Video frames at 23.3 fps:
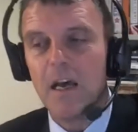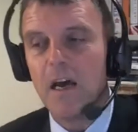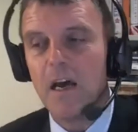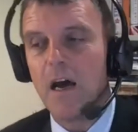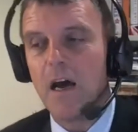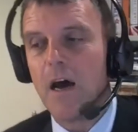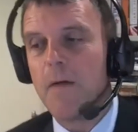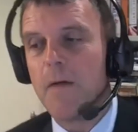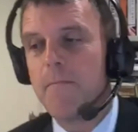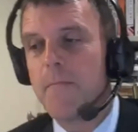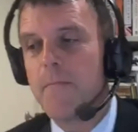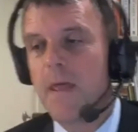
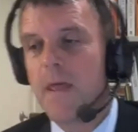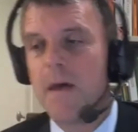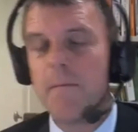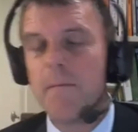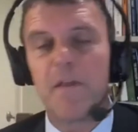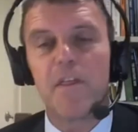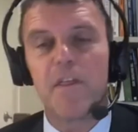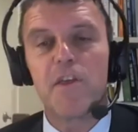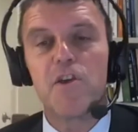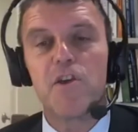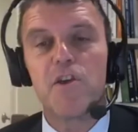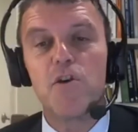
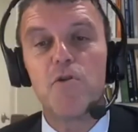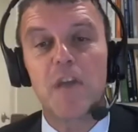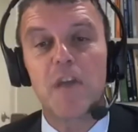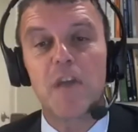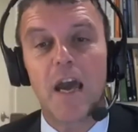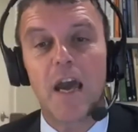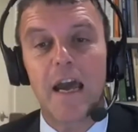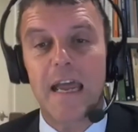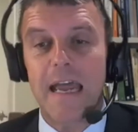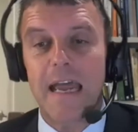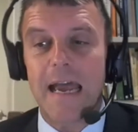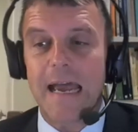But the
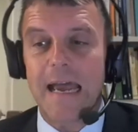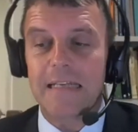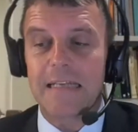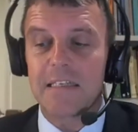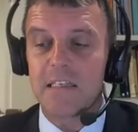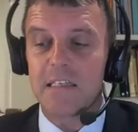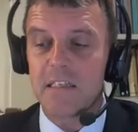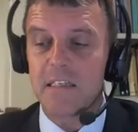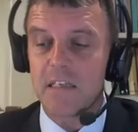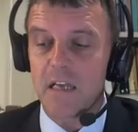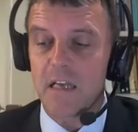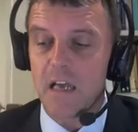UK,
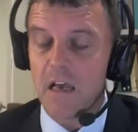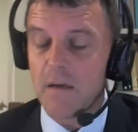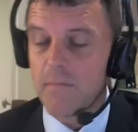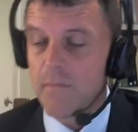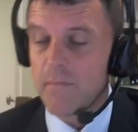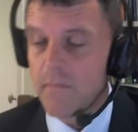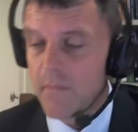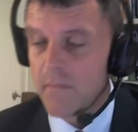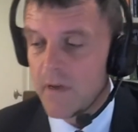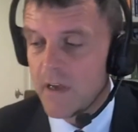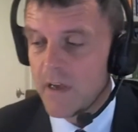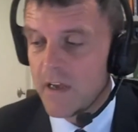as
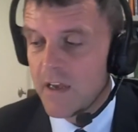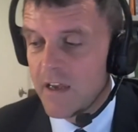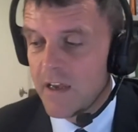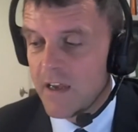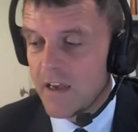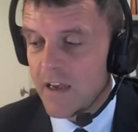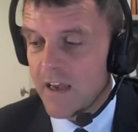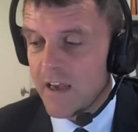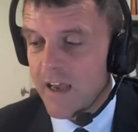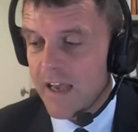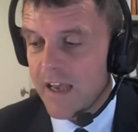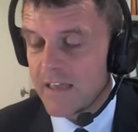
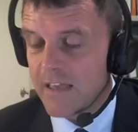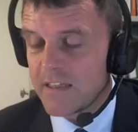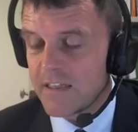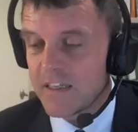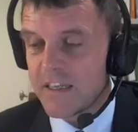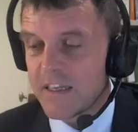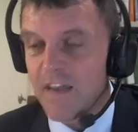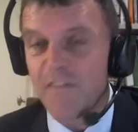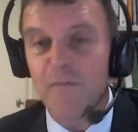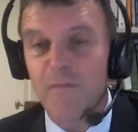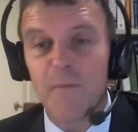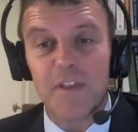a
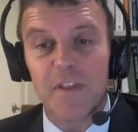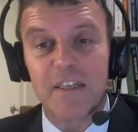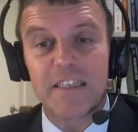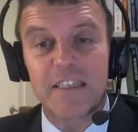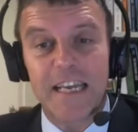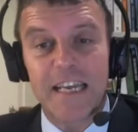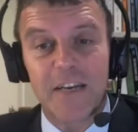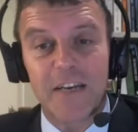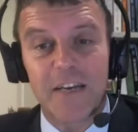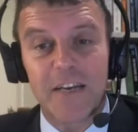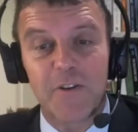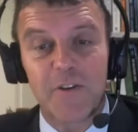government that's
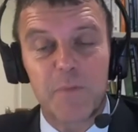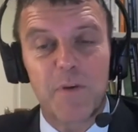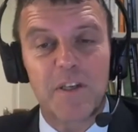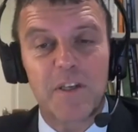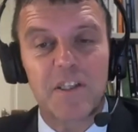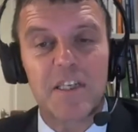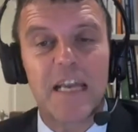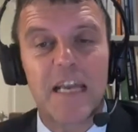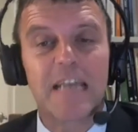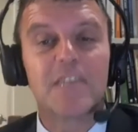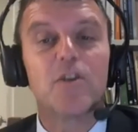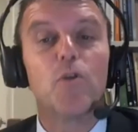taken on this
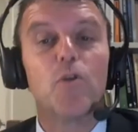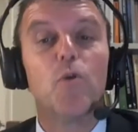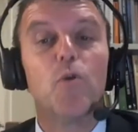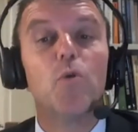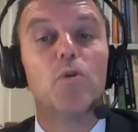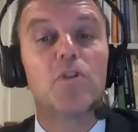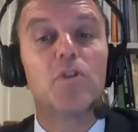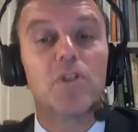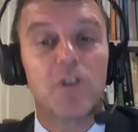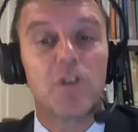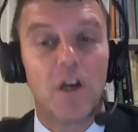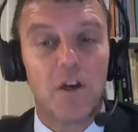presidency, has
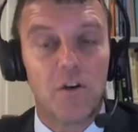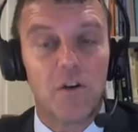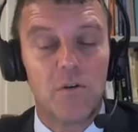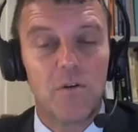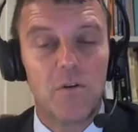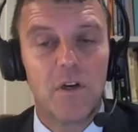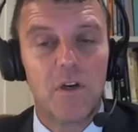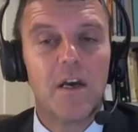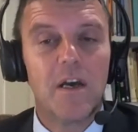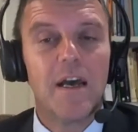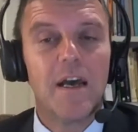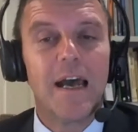also,
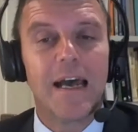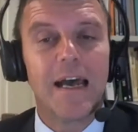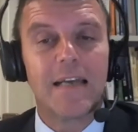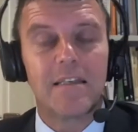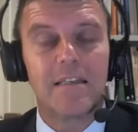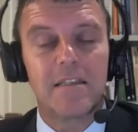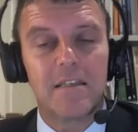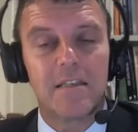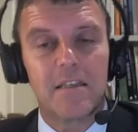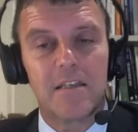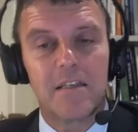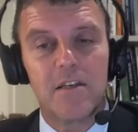
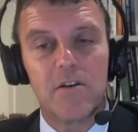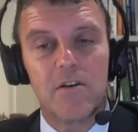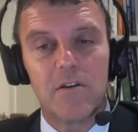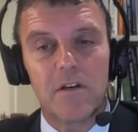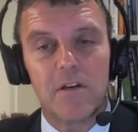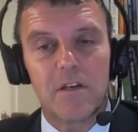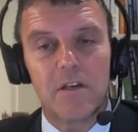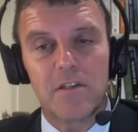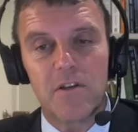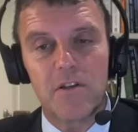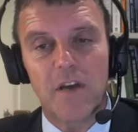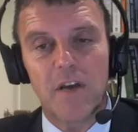as
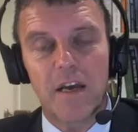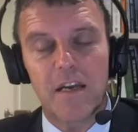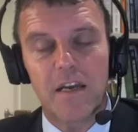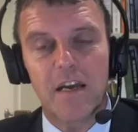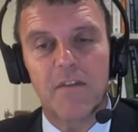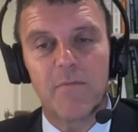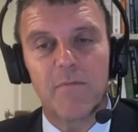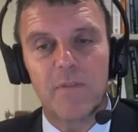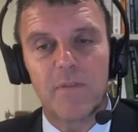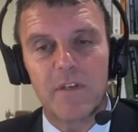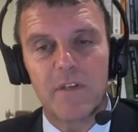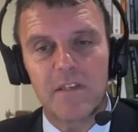the UK
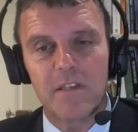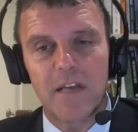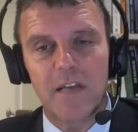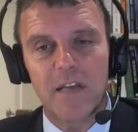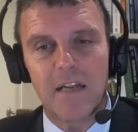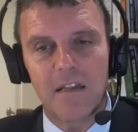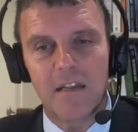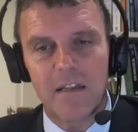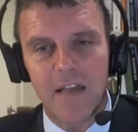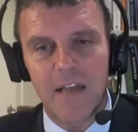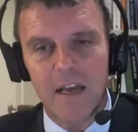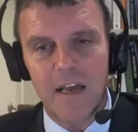government said,
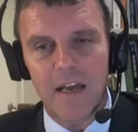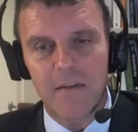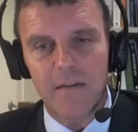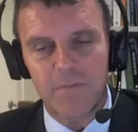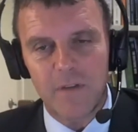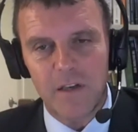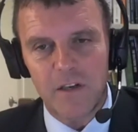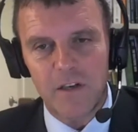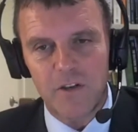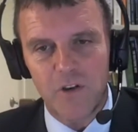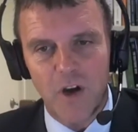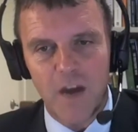that they're
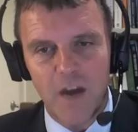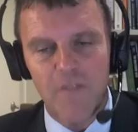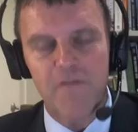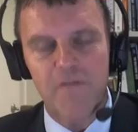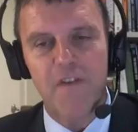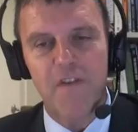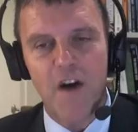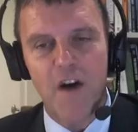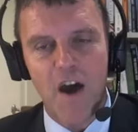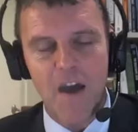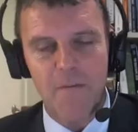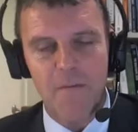going to drive
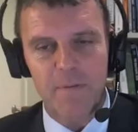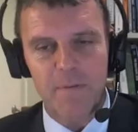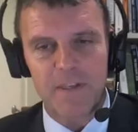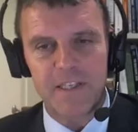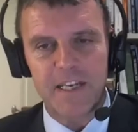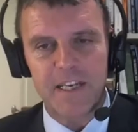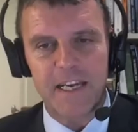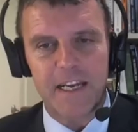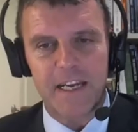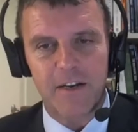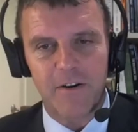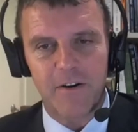5
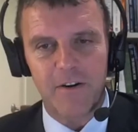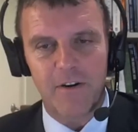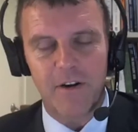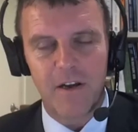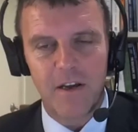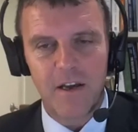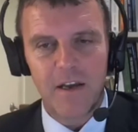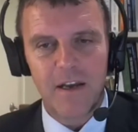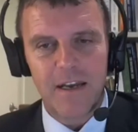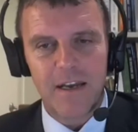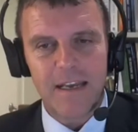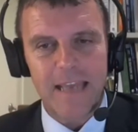particular
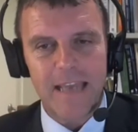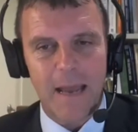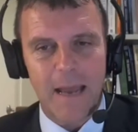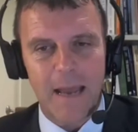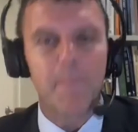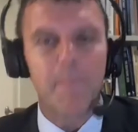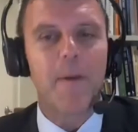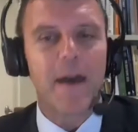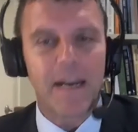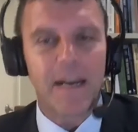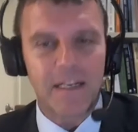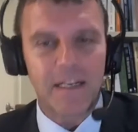
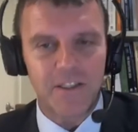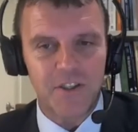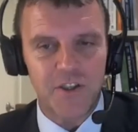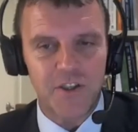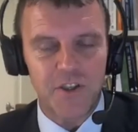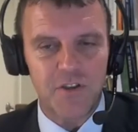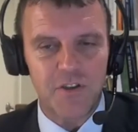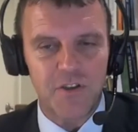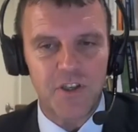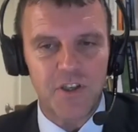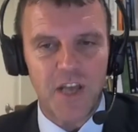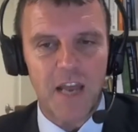campaigns, as
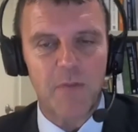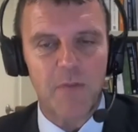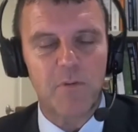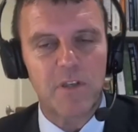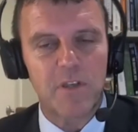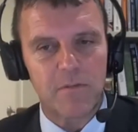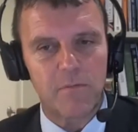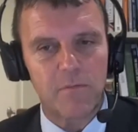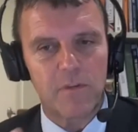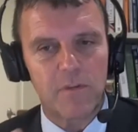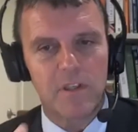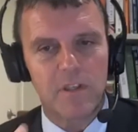you say, which
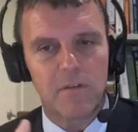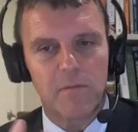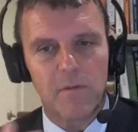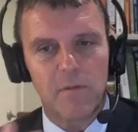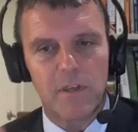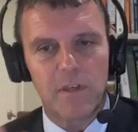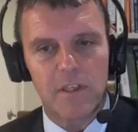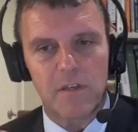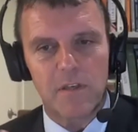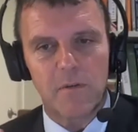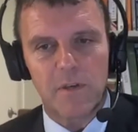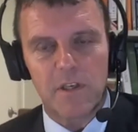
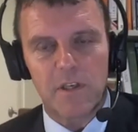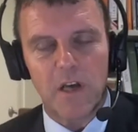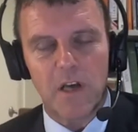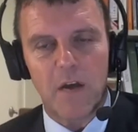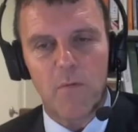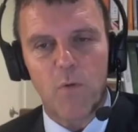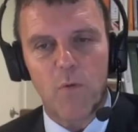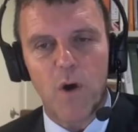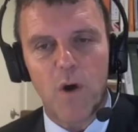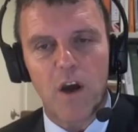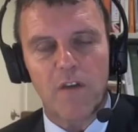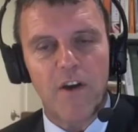I
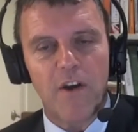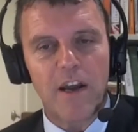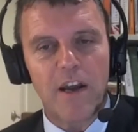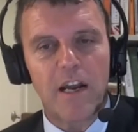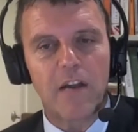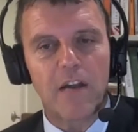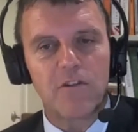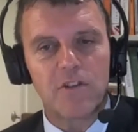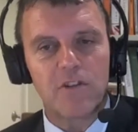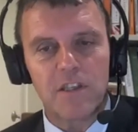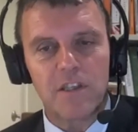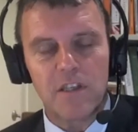work very
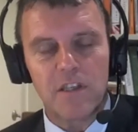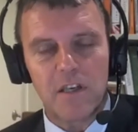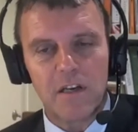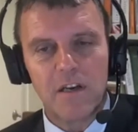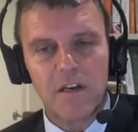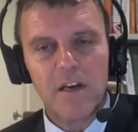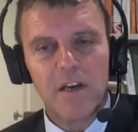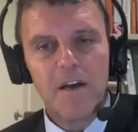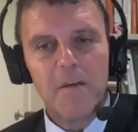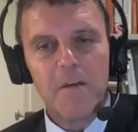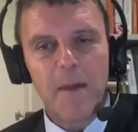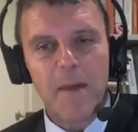closely to
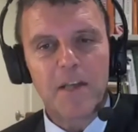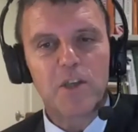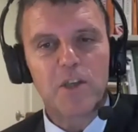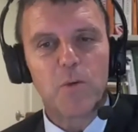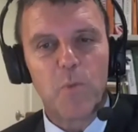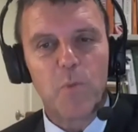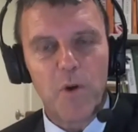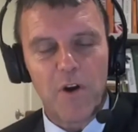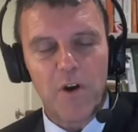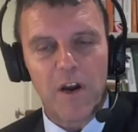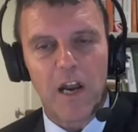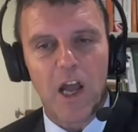make sure
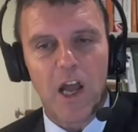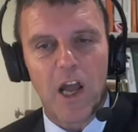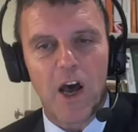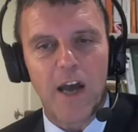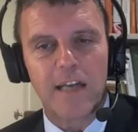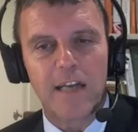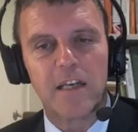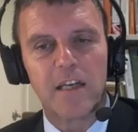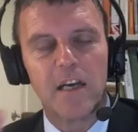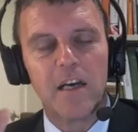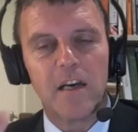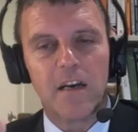we're
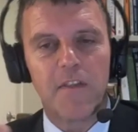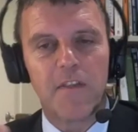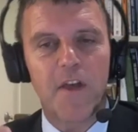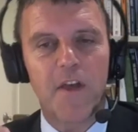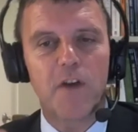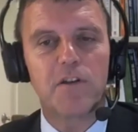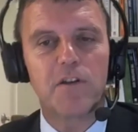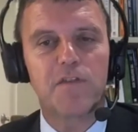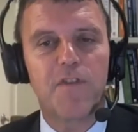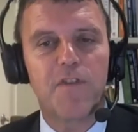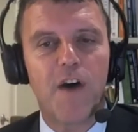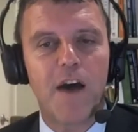aligned. And
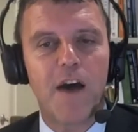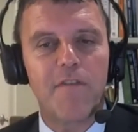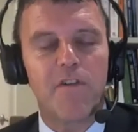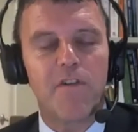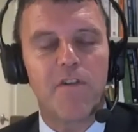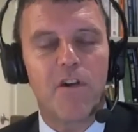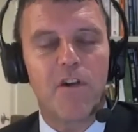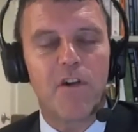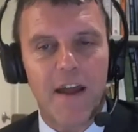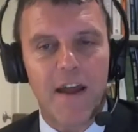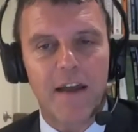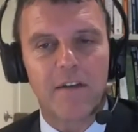those 5 are
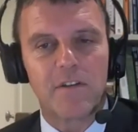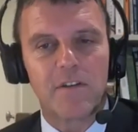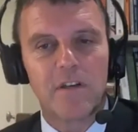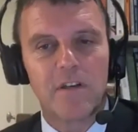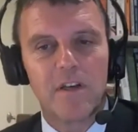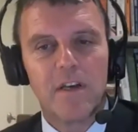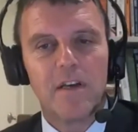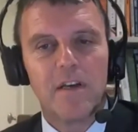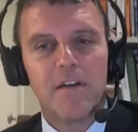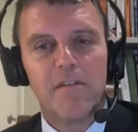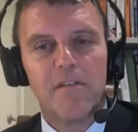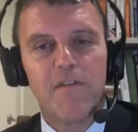around
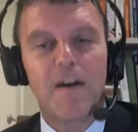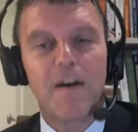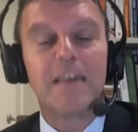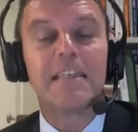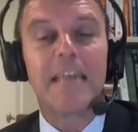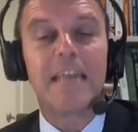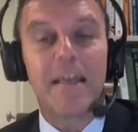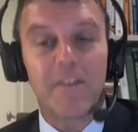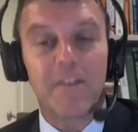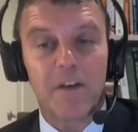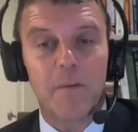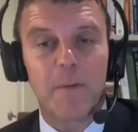phasing
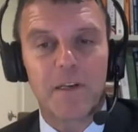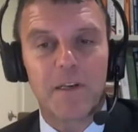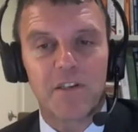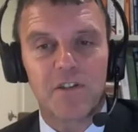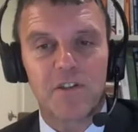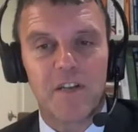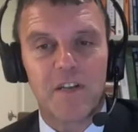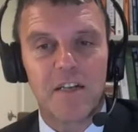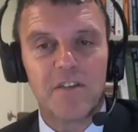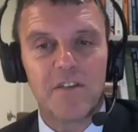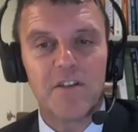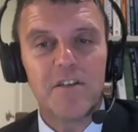out the
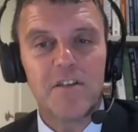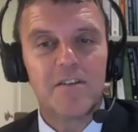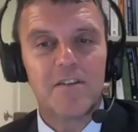combustion engine.